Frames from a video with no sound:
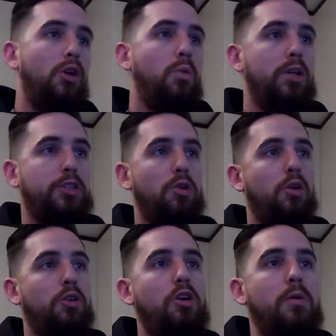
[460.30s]
what's
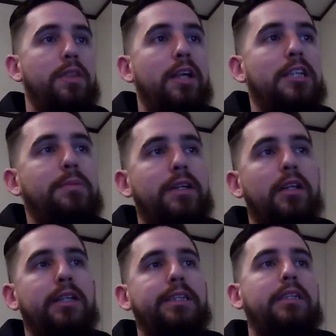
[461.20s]
going on with this,
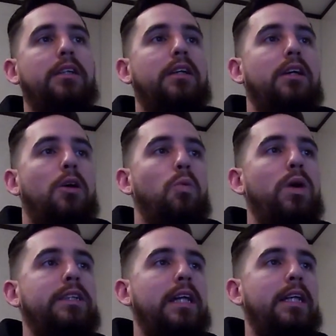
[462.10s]
because
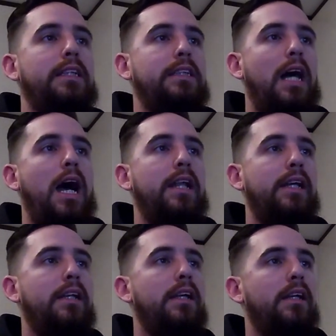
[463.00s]
once I
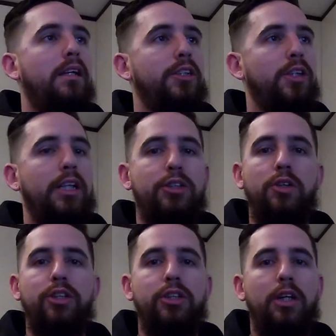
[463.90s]
decided, so let's
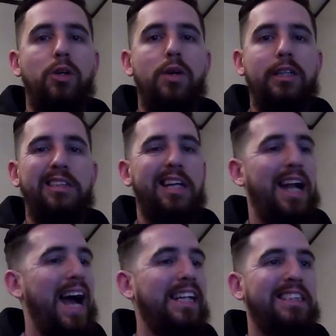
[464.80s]
go ahead and set
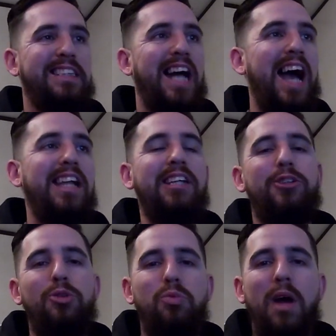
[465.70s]
it. I
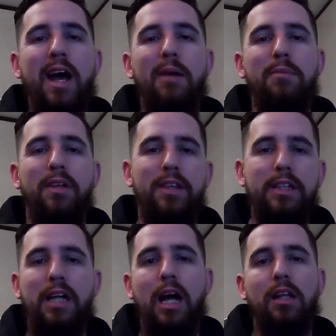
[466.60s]
decided to wrap
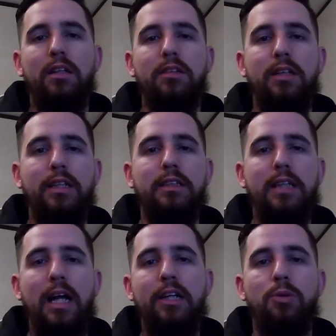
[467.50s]
the Talon. I
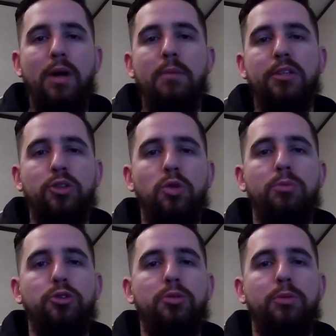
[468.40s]
decided to wrap the
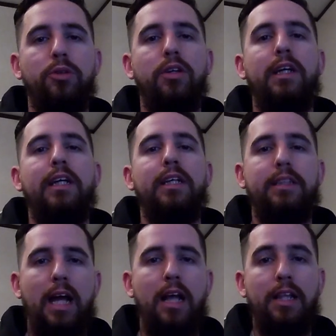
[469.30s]
Stormtrooper
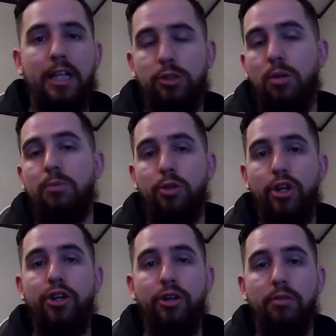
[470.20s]
Talon. That's what I'm
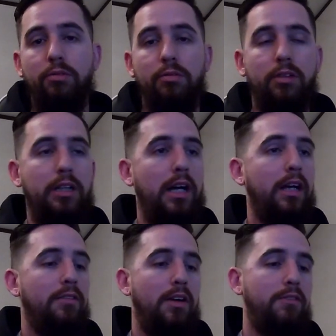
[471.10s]
going to do.
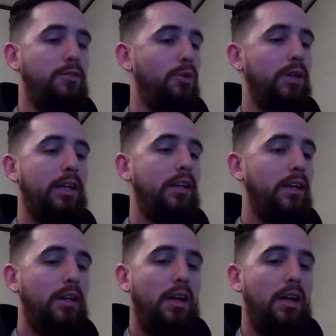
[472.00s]
Okay, I'm fully